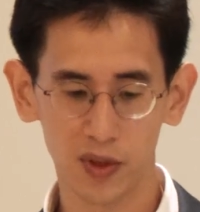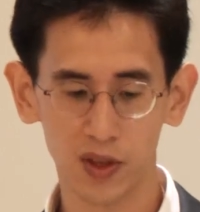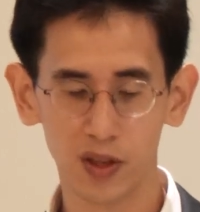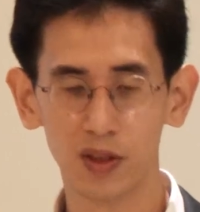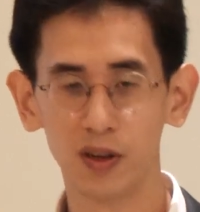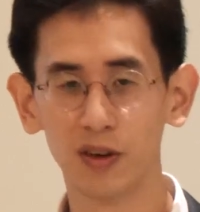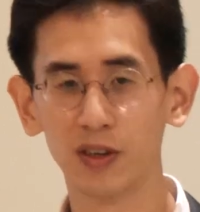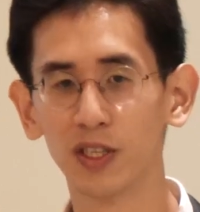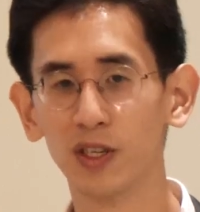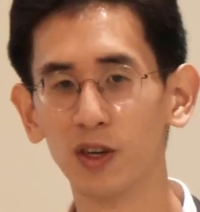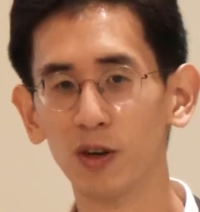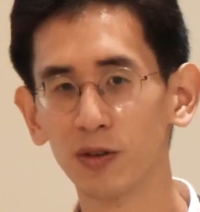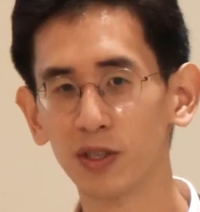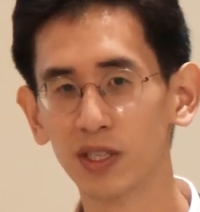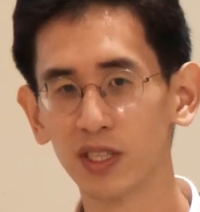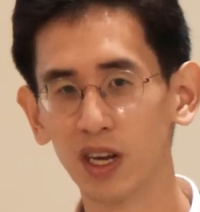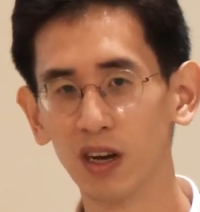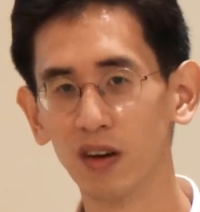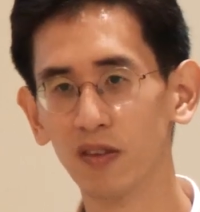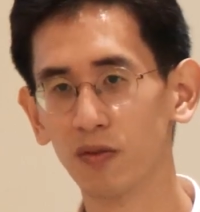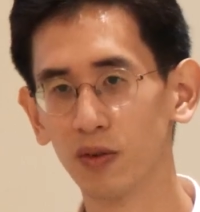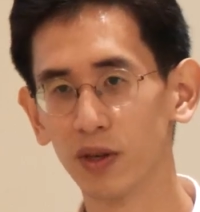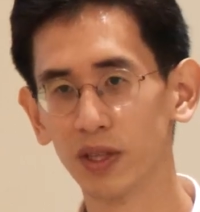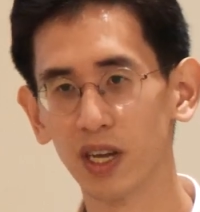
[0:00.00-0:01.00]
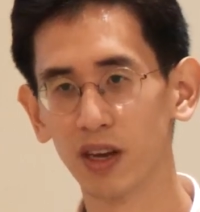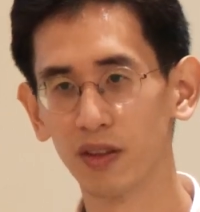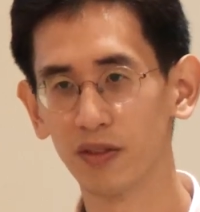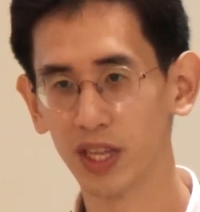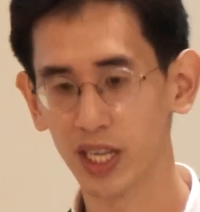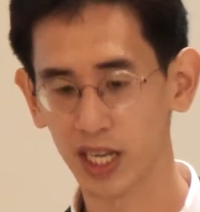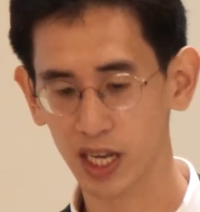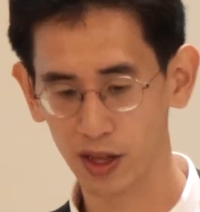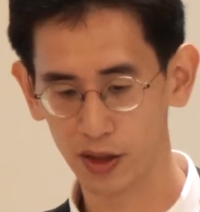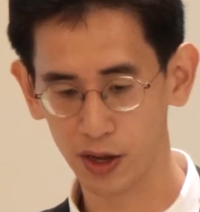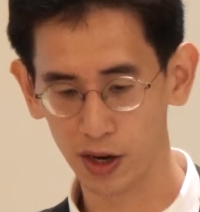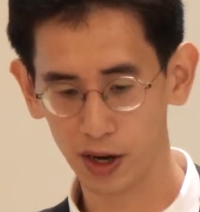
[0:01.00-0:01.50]
There's no self without
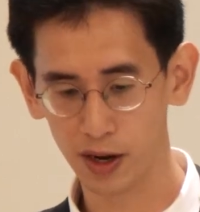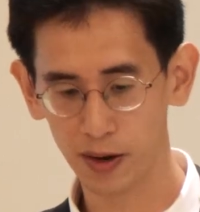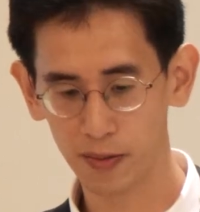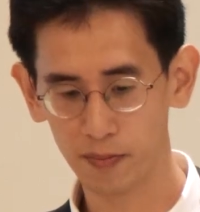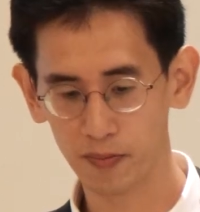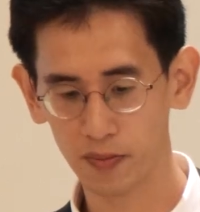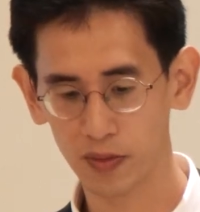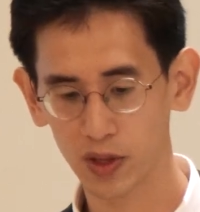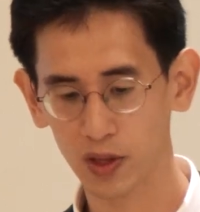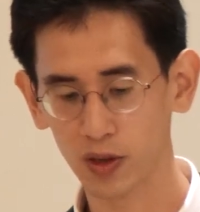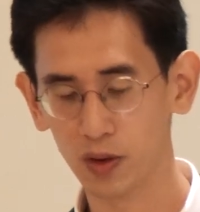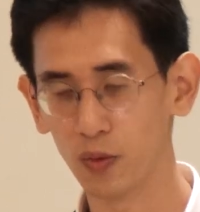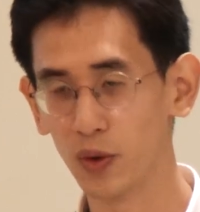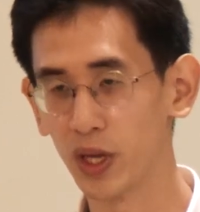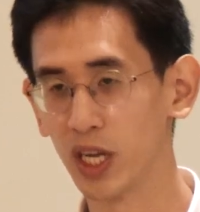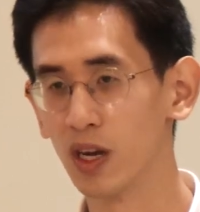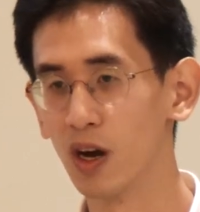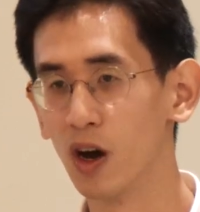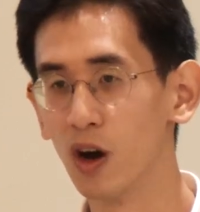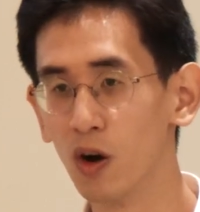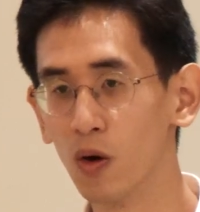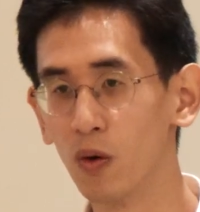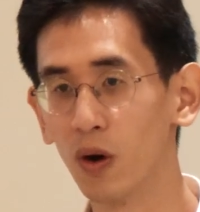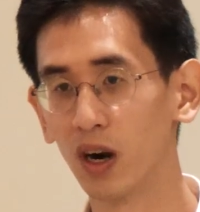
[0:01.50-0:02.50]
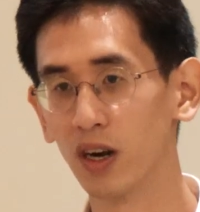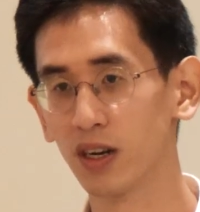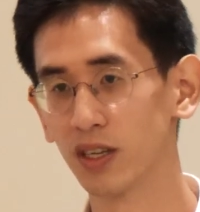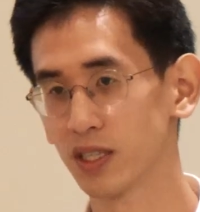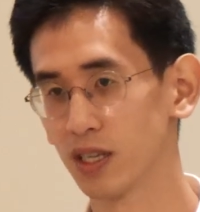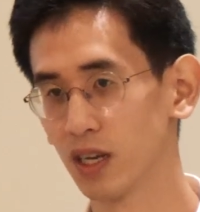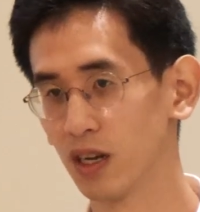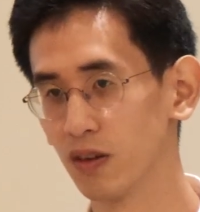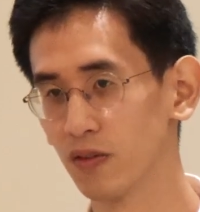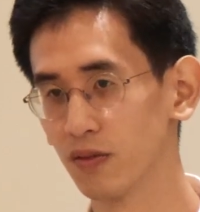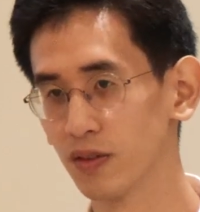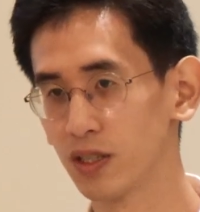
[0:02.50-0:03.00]
the other. We owe
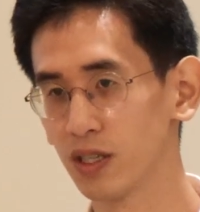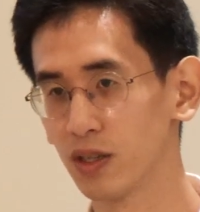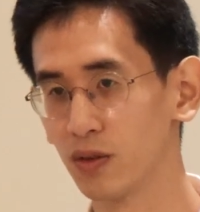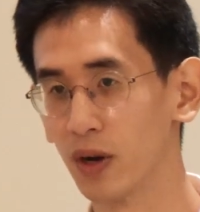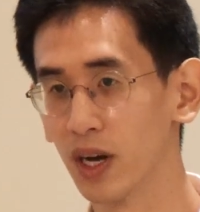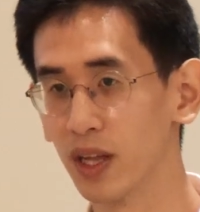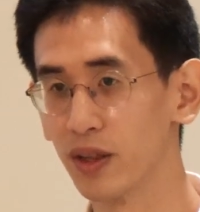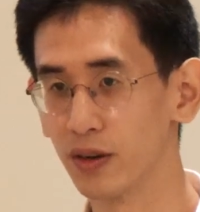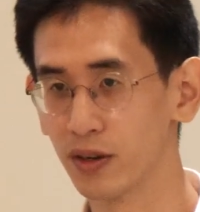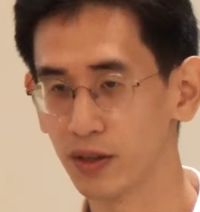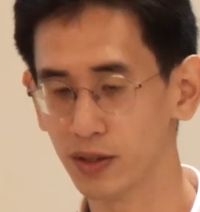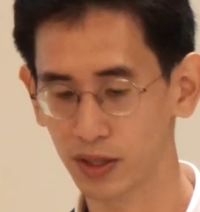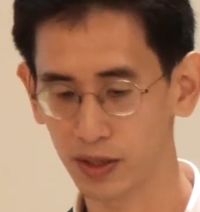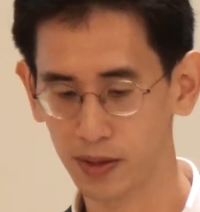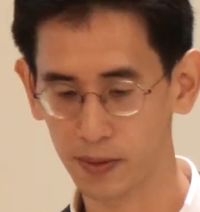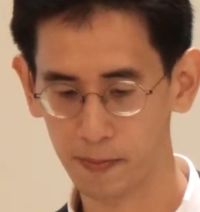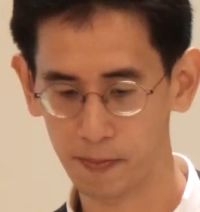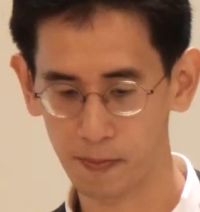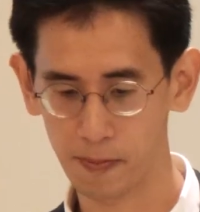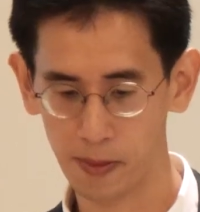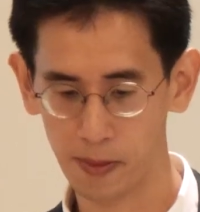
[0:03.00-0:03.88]
ourselves to others.